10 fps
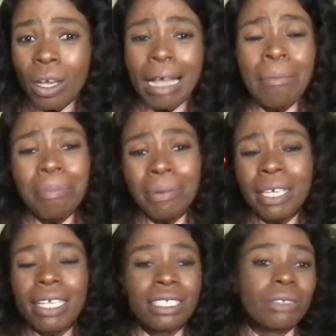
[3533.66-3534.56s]

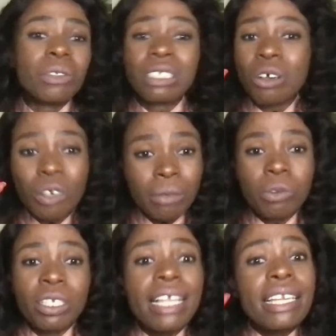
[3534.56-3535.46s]
It was
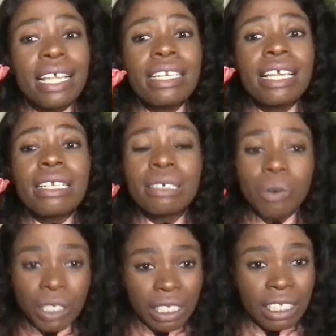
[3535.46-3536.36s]
horrible. Then there
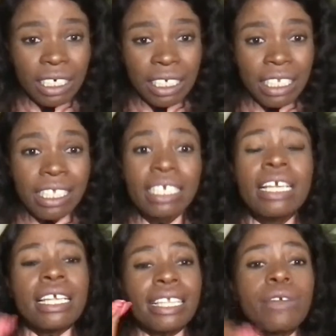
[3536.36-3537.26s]
was wrestling.
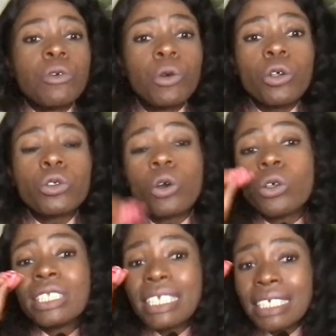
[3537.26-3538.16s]
Then we will also
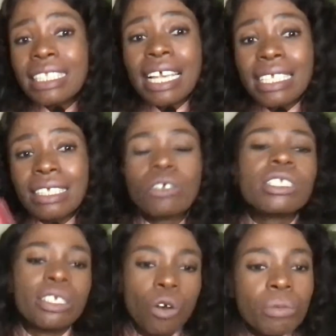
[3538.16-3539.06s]
go distance, because
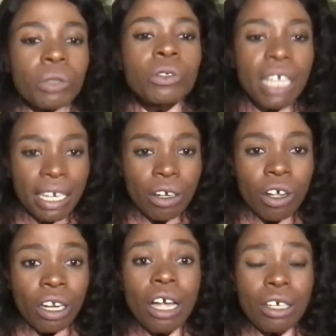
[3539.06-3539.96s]
at home they will
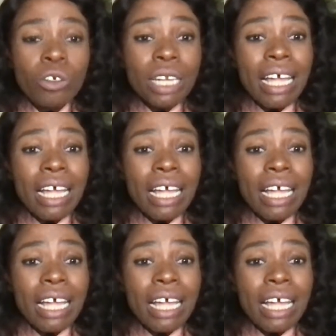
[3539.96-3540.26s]
not